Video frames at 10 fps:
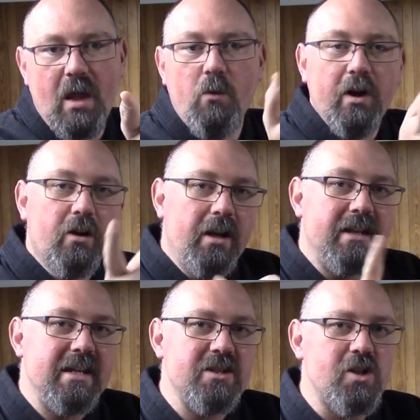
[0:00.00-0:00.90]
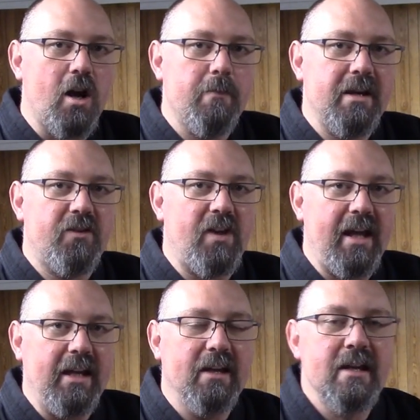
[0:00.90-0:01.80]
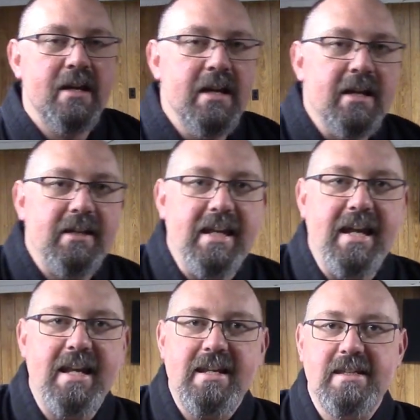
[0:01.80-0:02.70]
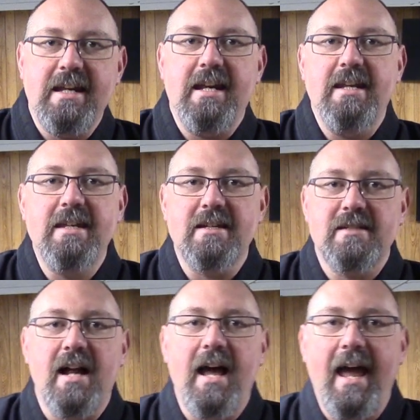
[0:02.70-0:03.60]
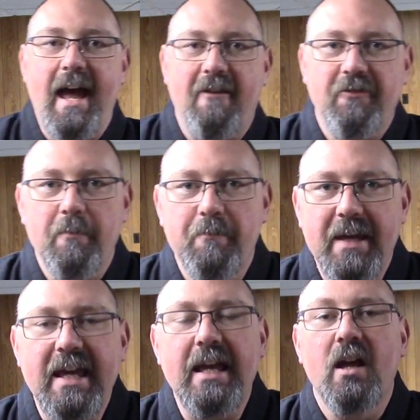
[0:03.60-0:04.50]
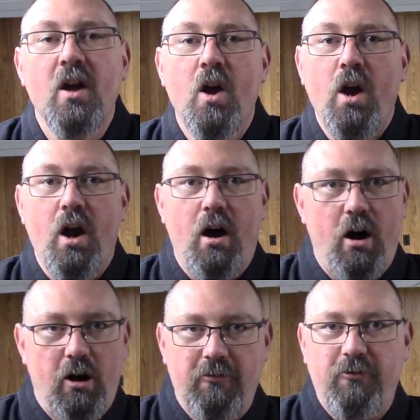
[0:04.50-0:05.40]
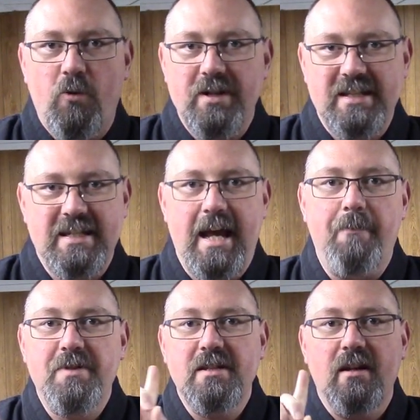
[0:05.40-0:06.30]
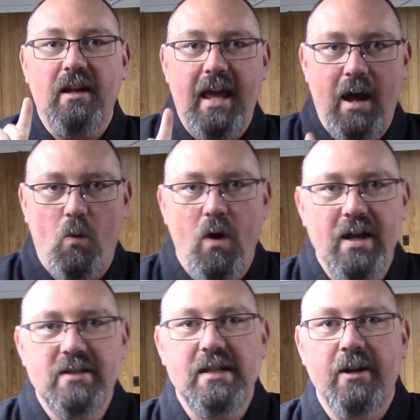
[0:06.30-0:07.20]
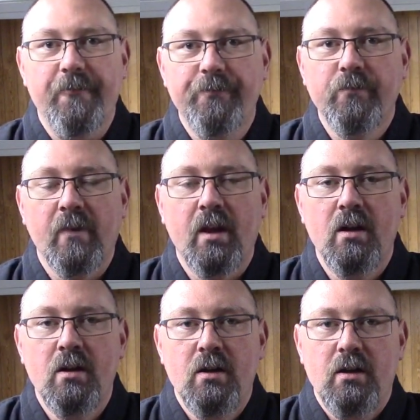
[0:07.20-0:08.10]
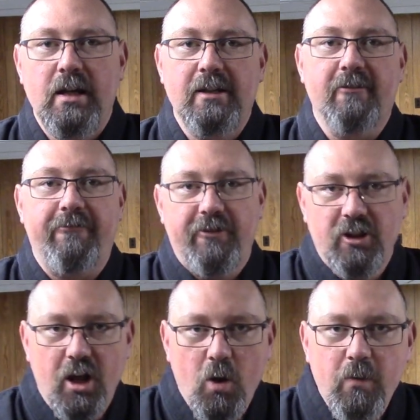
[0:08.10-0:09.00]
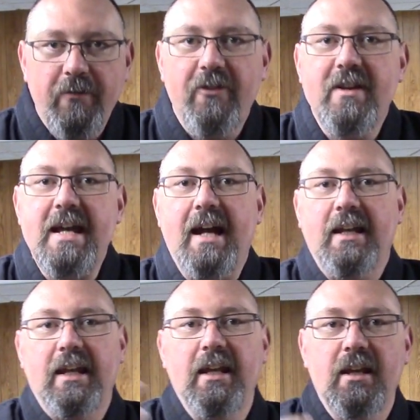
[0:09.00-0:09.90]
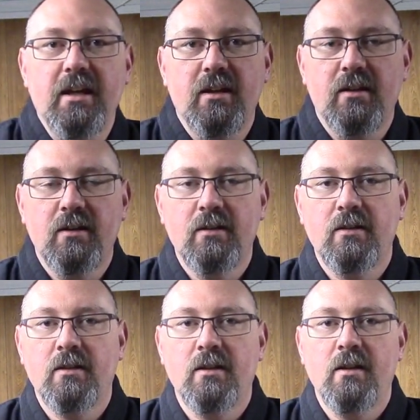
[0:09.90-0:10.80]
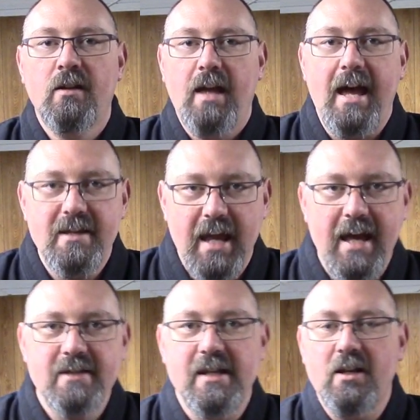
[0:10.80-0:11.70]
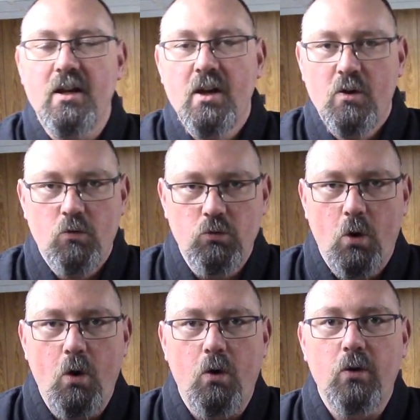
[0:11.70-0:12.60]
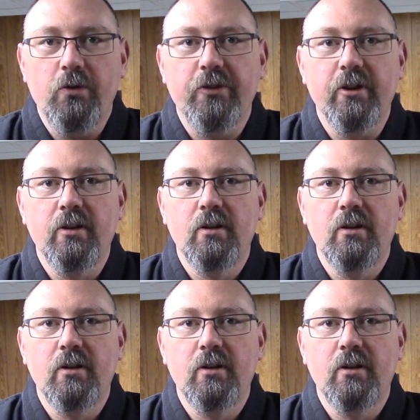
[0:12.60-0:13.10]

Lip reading: We're going to disarm in a second. DDCD does not have to be all 4 steps at once. In the flow of the technique, as it rolls,